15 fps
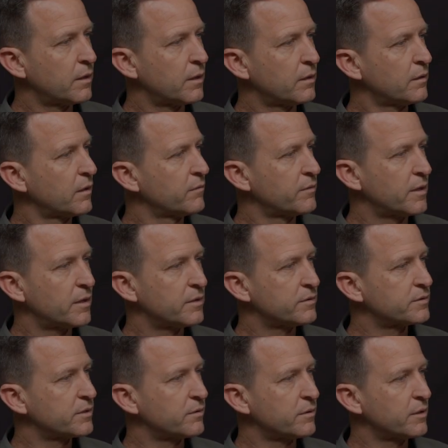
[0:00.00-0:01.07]
Yeah, I love that.
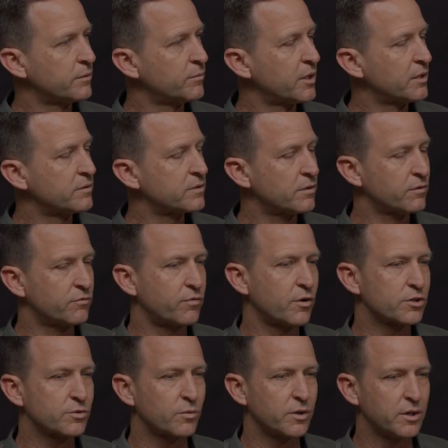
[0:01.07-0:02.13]
That's so good, man. So the
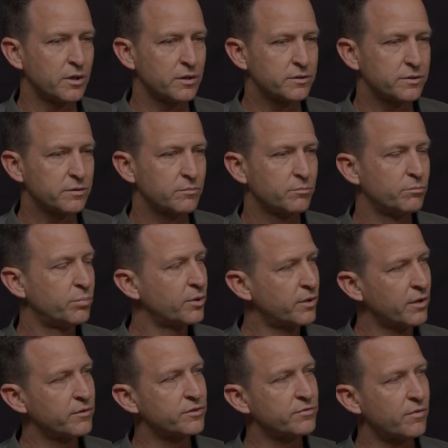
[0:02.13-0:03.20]
first one is put
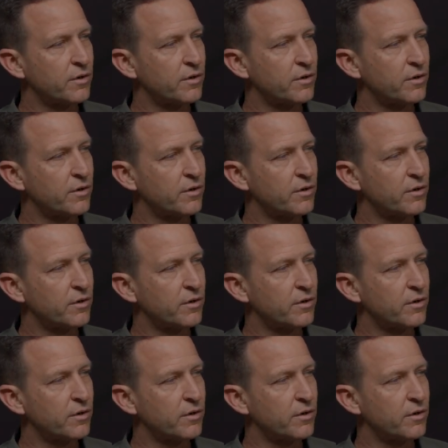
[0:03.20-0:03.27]
others